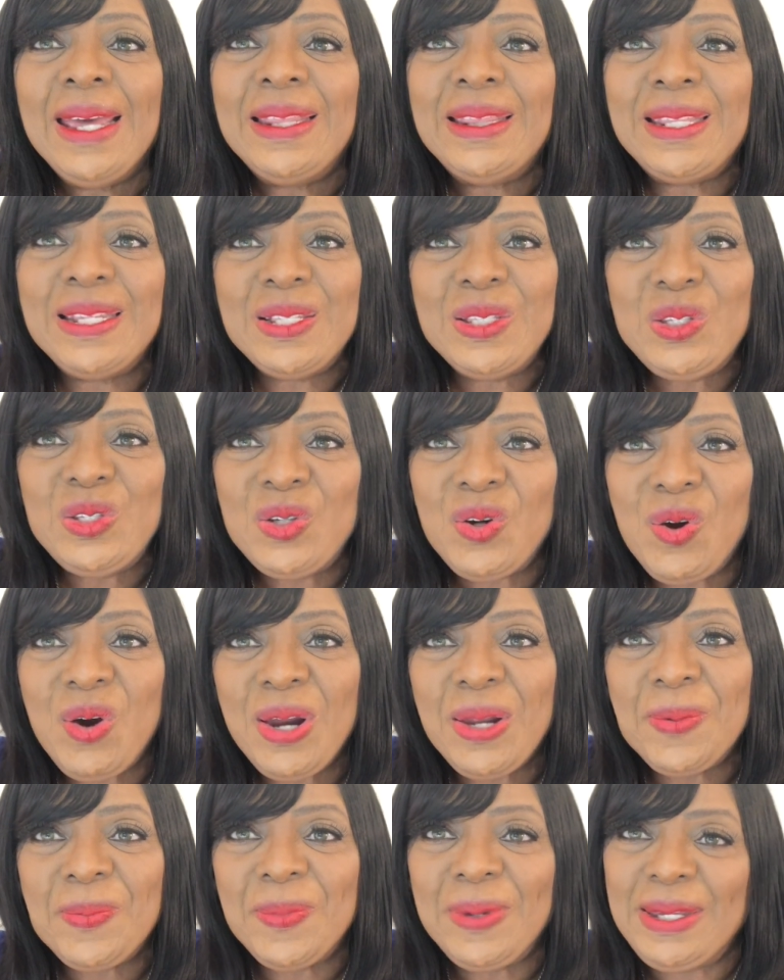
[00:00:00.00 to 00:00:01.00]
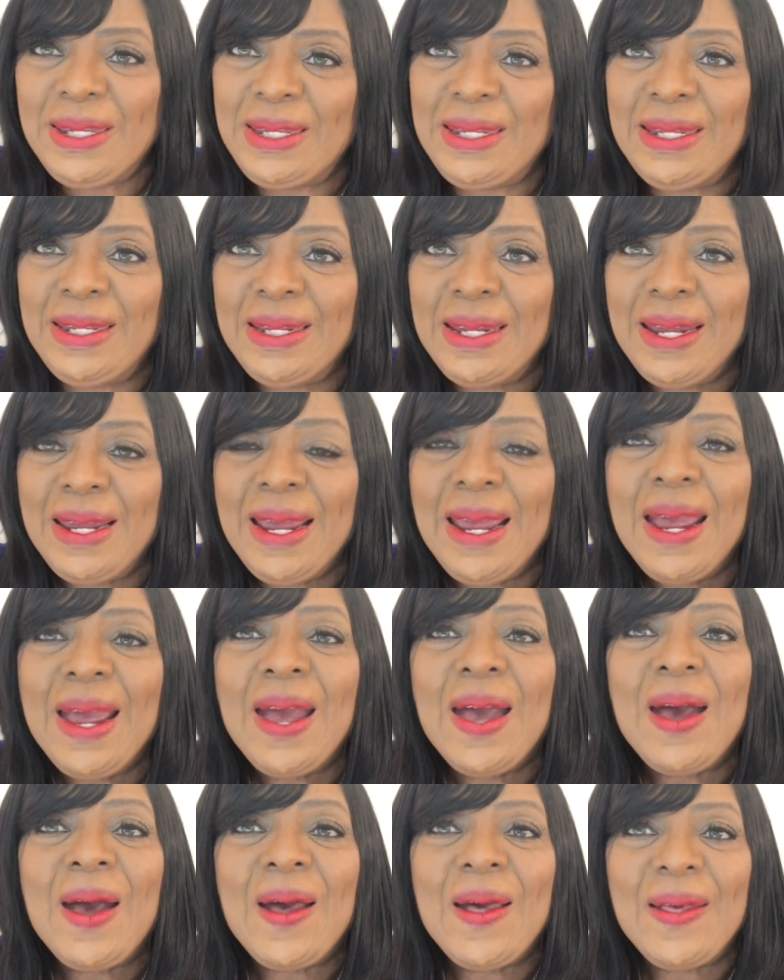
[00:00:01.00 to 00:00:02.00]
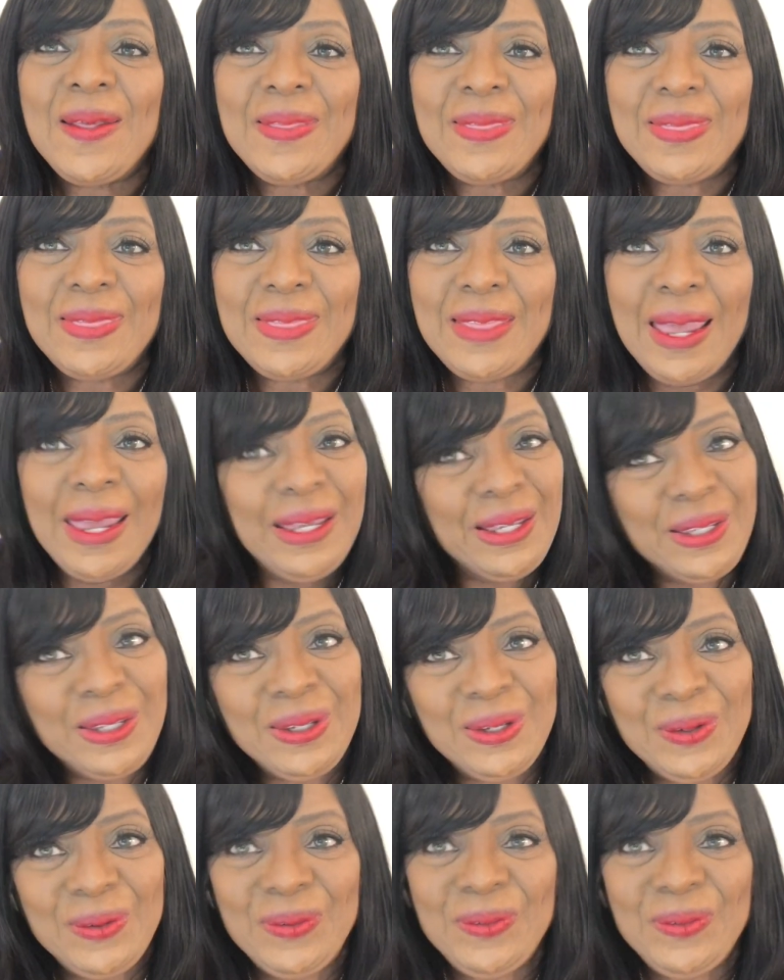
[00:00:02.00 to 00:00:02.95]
then join me. Thank you.